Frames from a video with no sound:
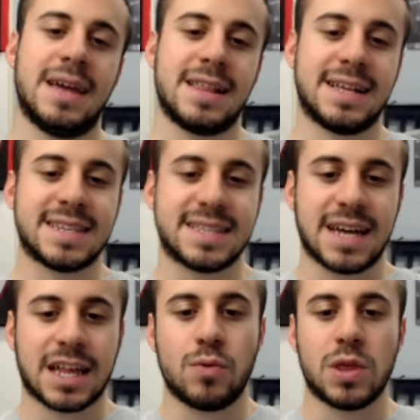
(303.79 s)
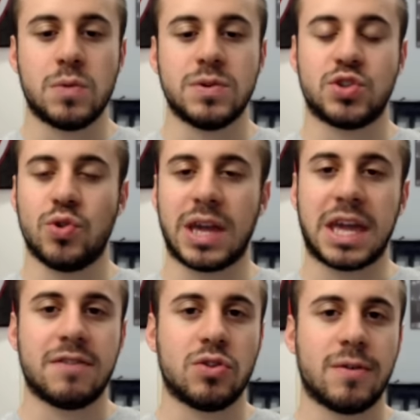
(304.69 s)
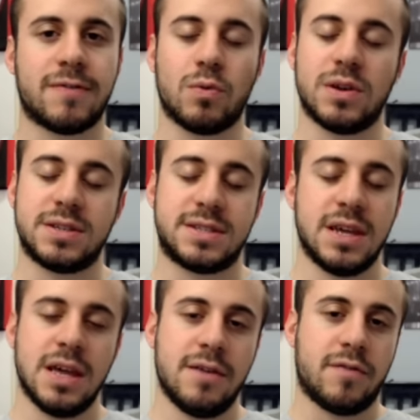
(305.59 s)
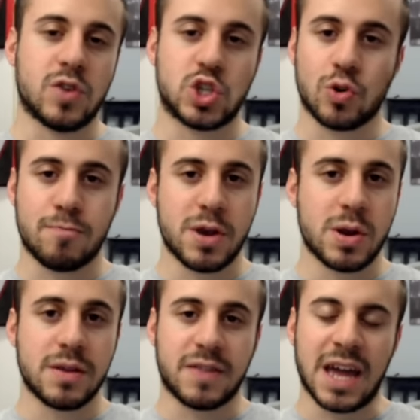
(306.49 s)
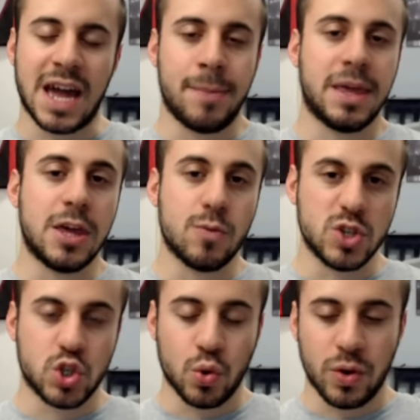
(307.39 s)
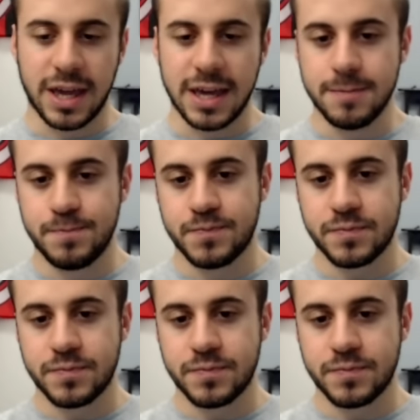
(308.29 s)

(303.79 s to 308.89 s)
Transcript: And that's exactly what he was doing, even though if it was for a short period of time, he was doing it.